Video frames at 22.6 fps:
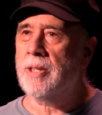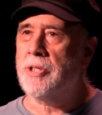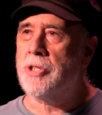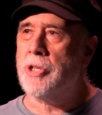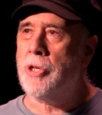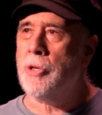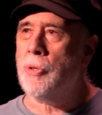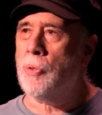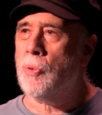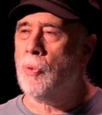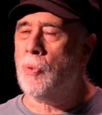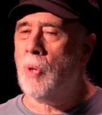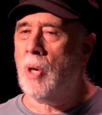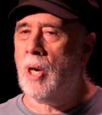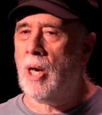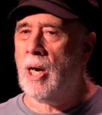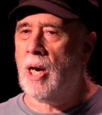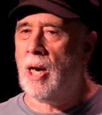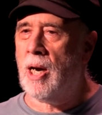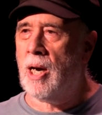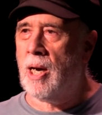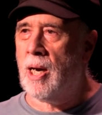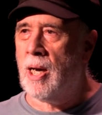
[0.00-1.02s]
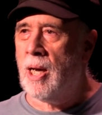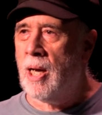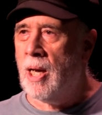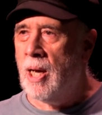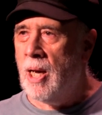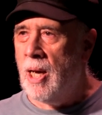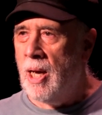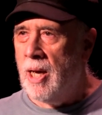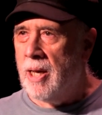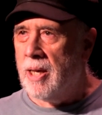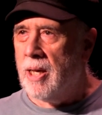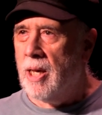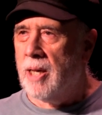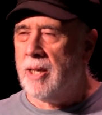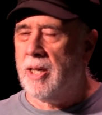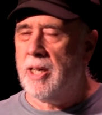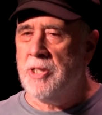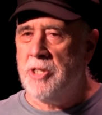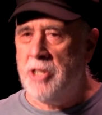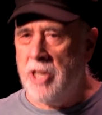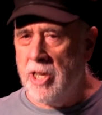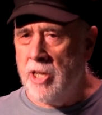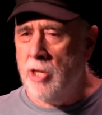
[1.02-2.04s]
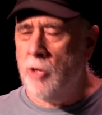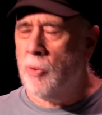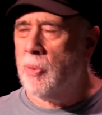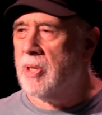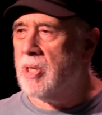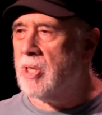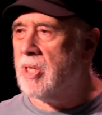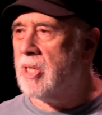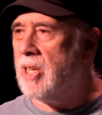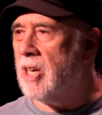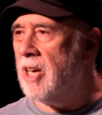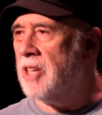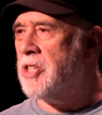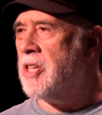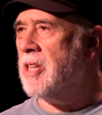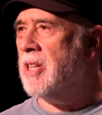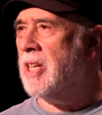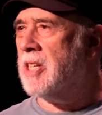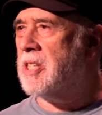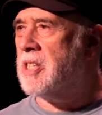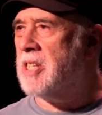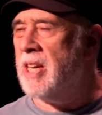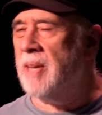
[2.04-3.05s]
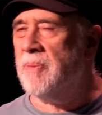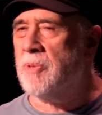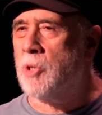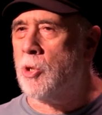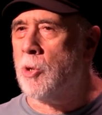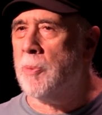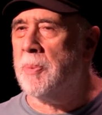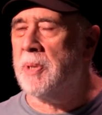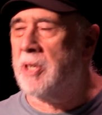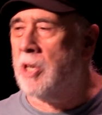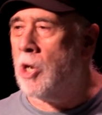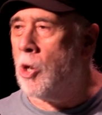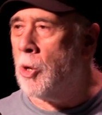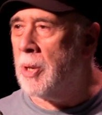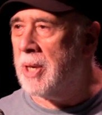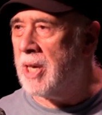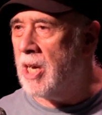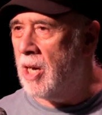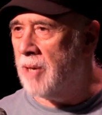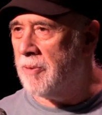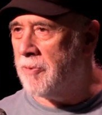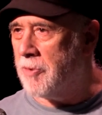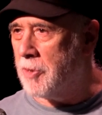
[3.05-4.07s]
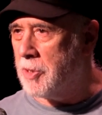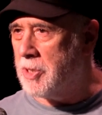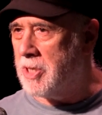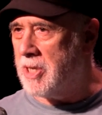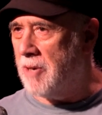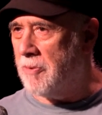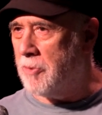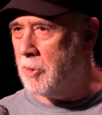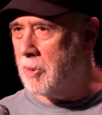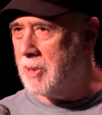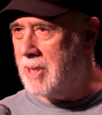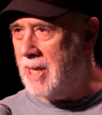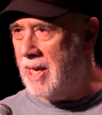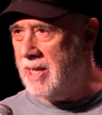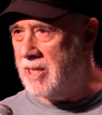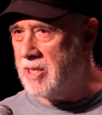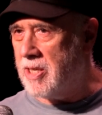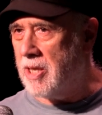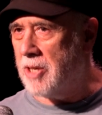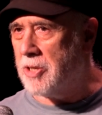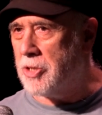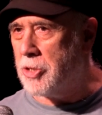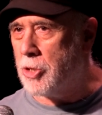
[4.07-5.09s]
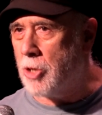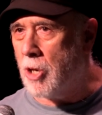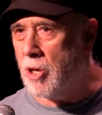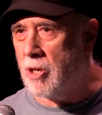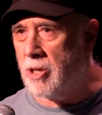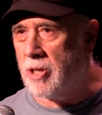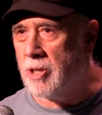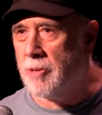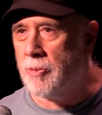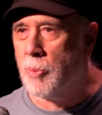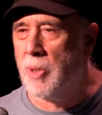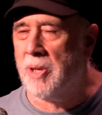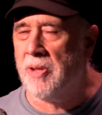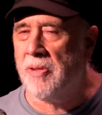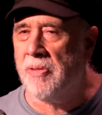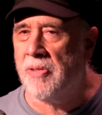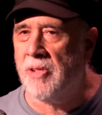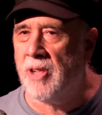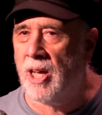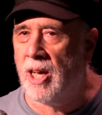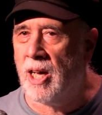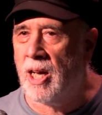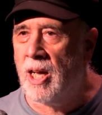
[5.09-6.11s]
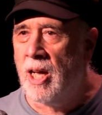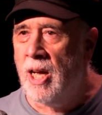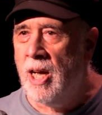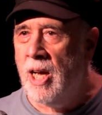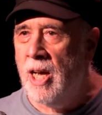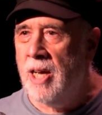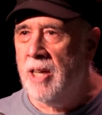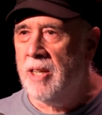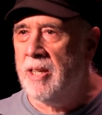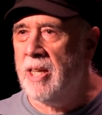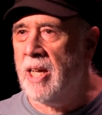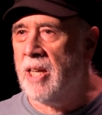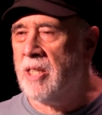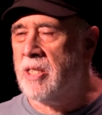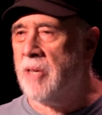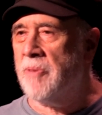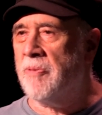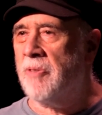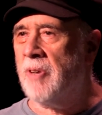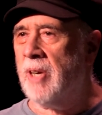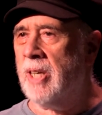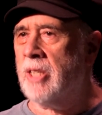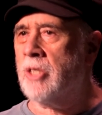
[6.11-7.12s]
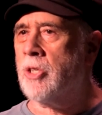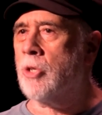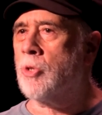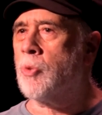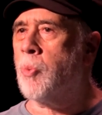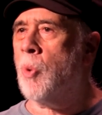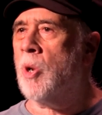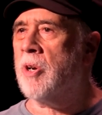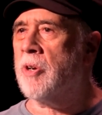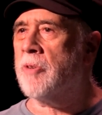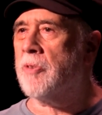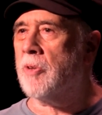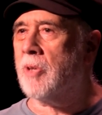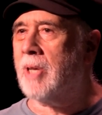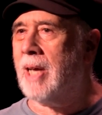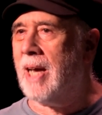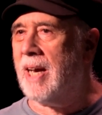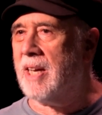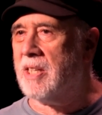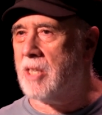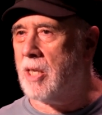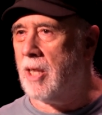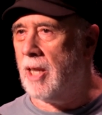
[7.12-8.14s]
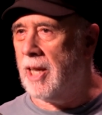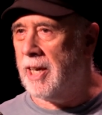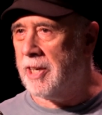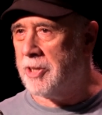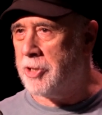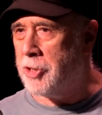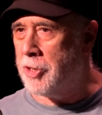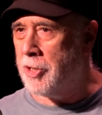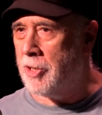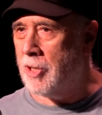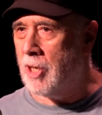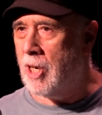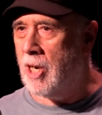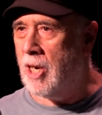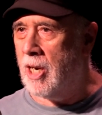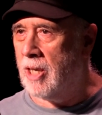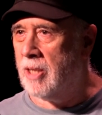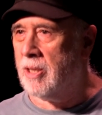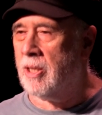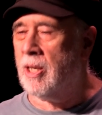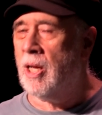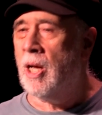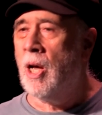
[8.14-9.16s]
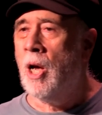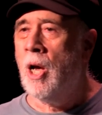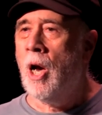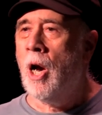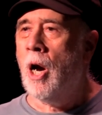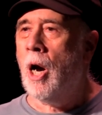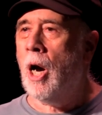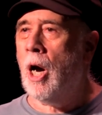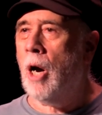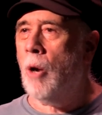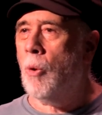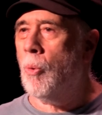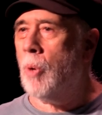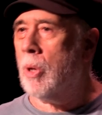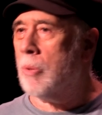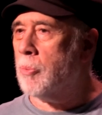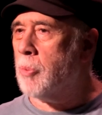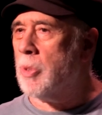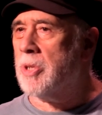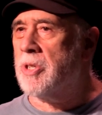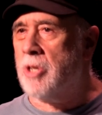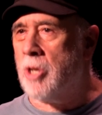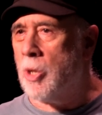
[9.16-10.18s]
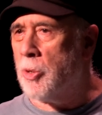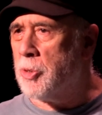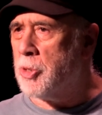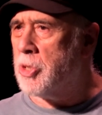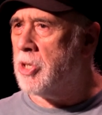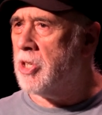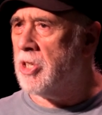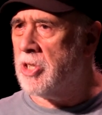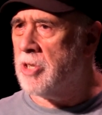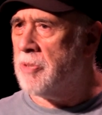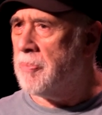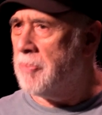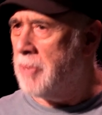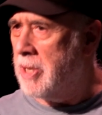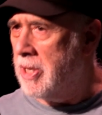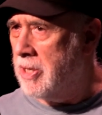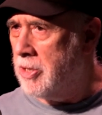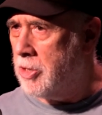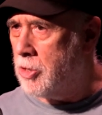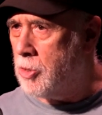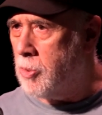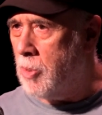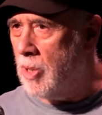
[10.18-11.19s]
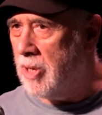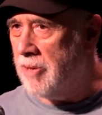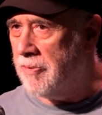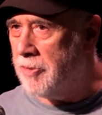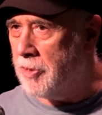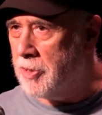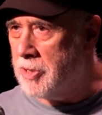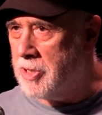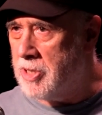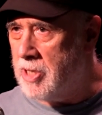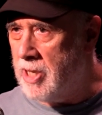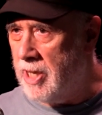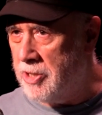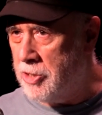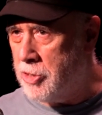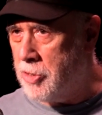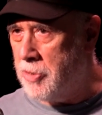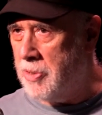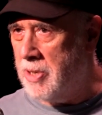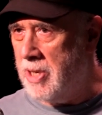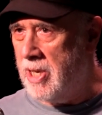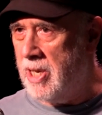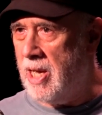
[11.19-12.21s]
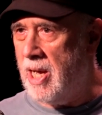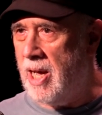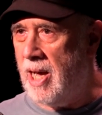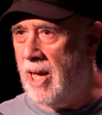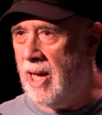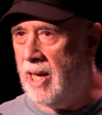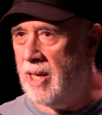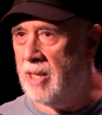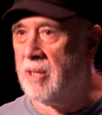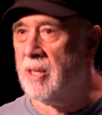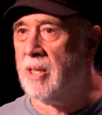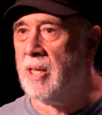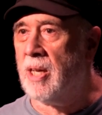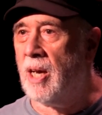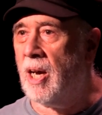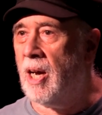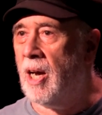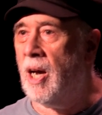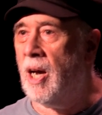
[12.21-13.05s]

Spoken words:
to continue a discussion that seems to have been going on for several days, that started with Nancy Fraser's wonderful Katz lecture on what would socialism be in the 21st century, and